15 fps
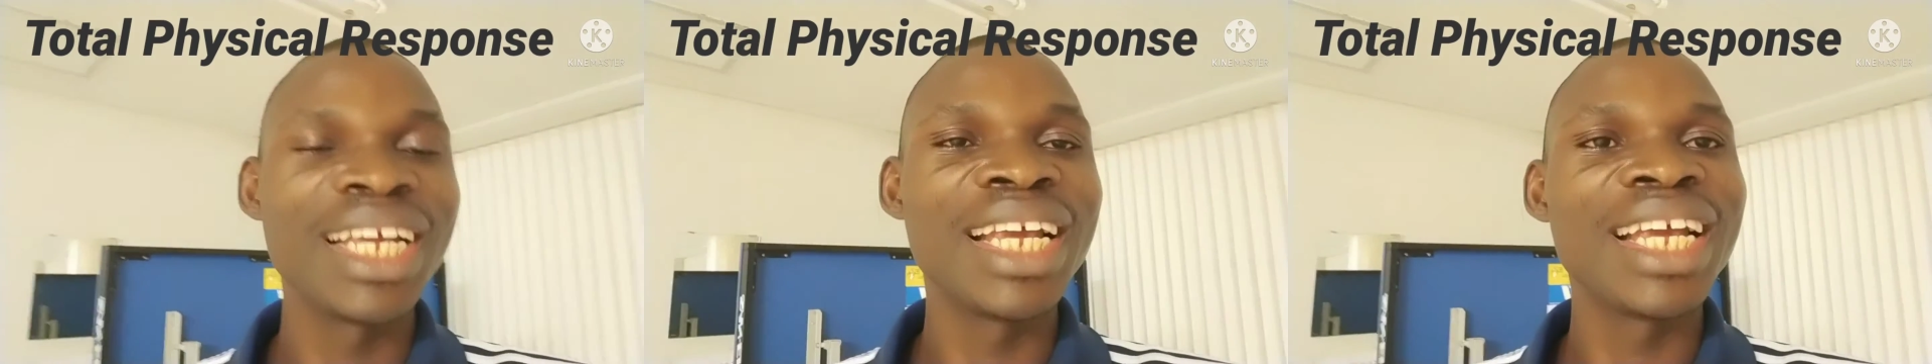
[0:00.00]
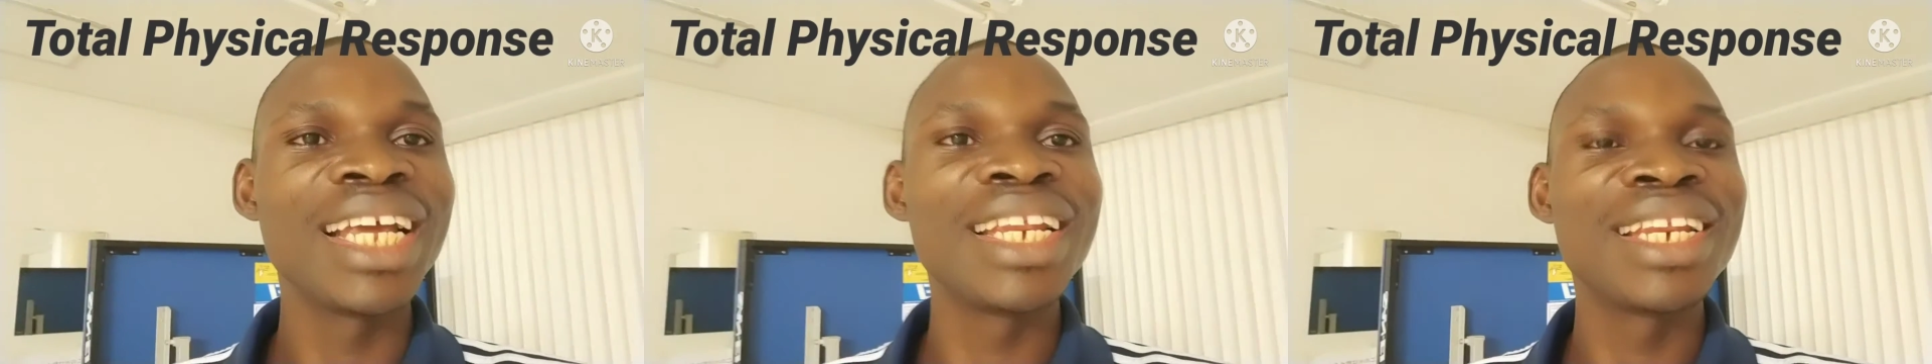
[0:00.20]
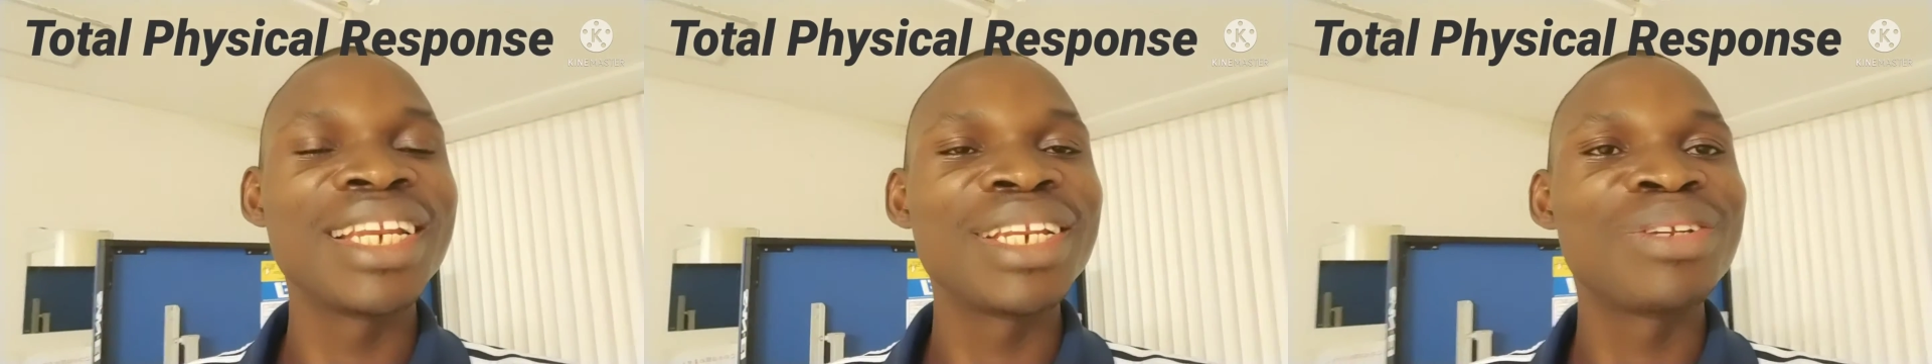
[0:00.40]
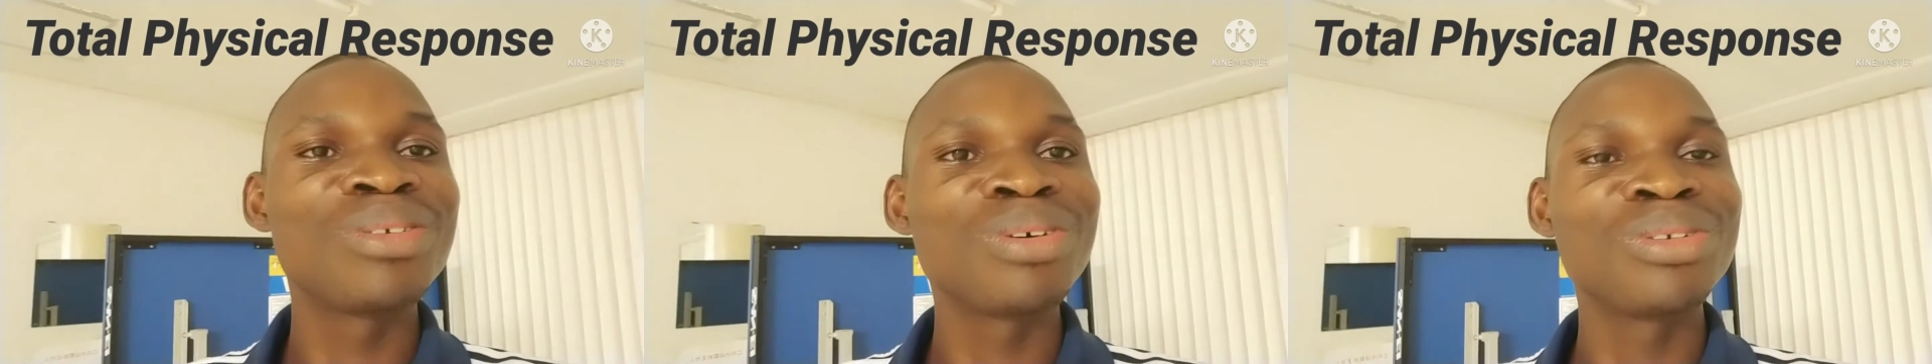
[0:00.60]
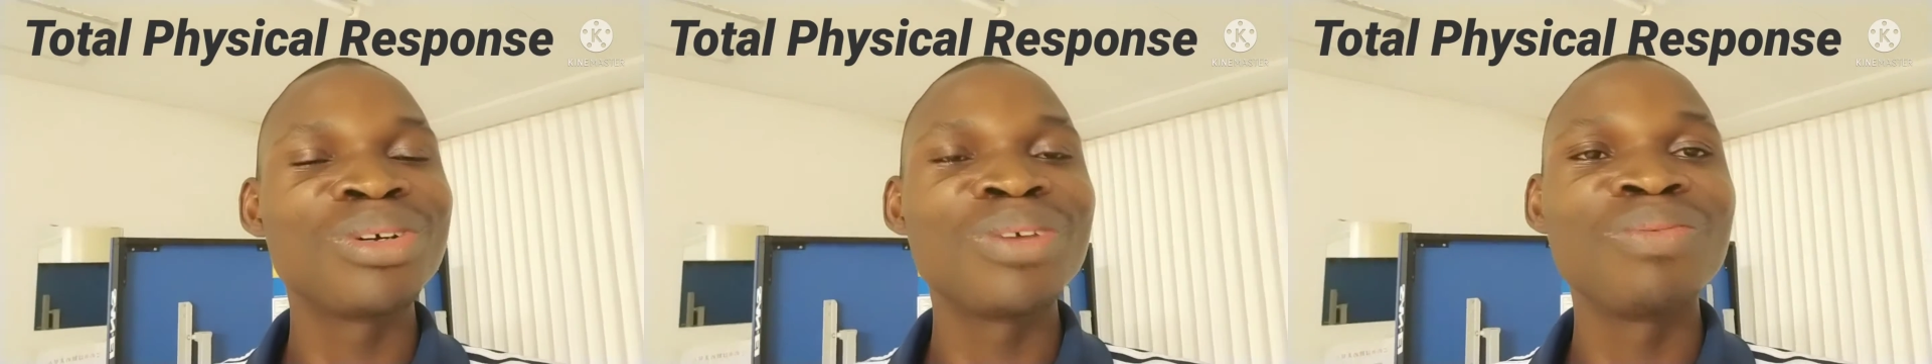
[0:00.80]
And
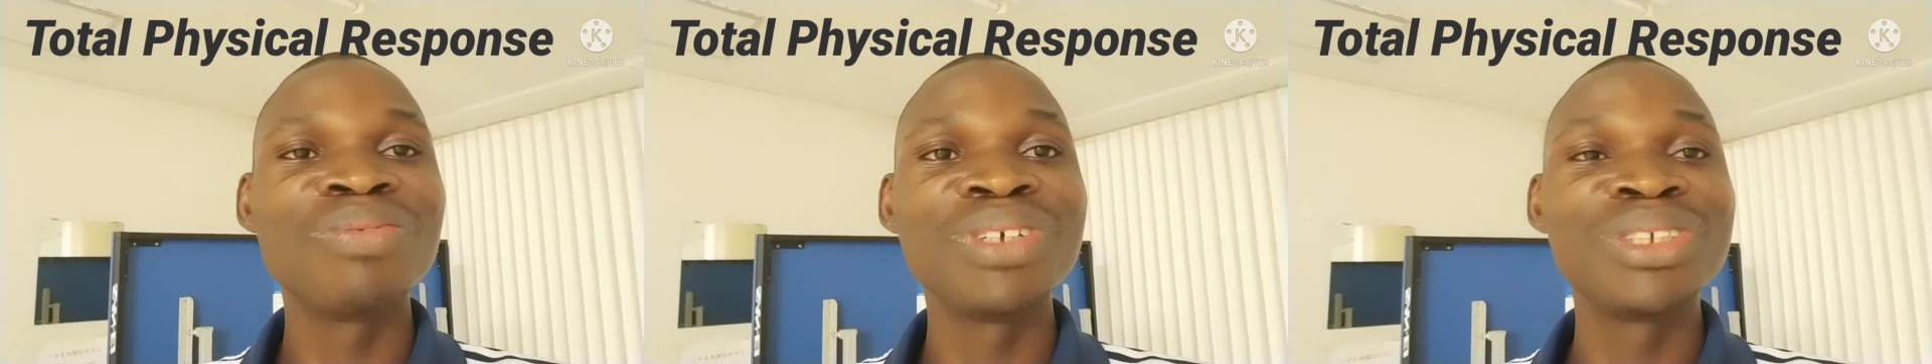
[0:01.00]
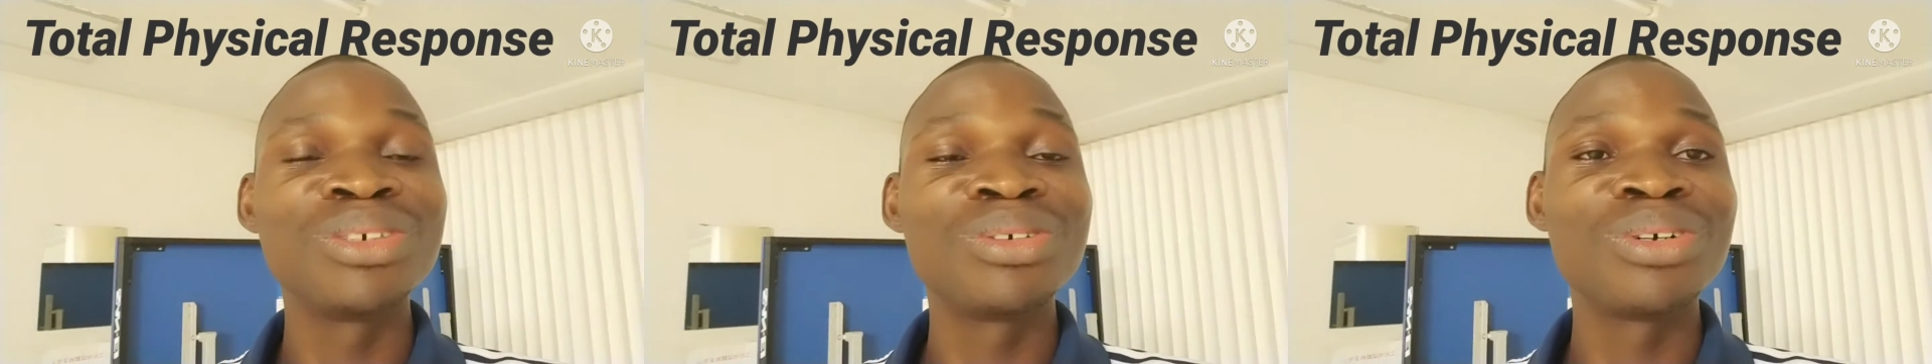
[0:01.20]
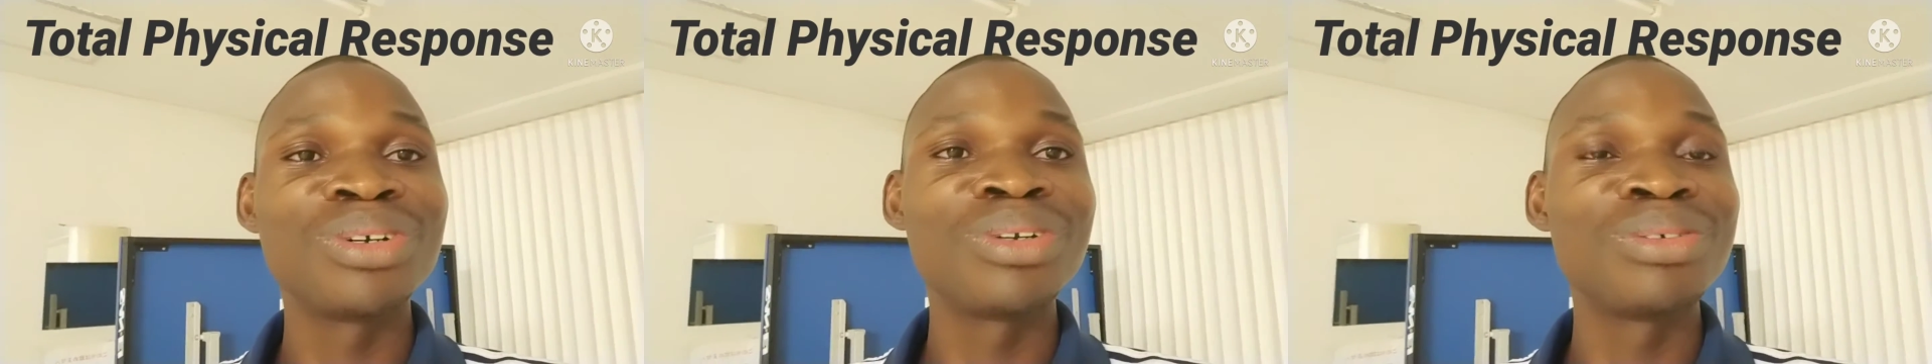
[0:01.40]
total physical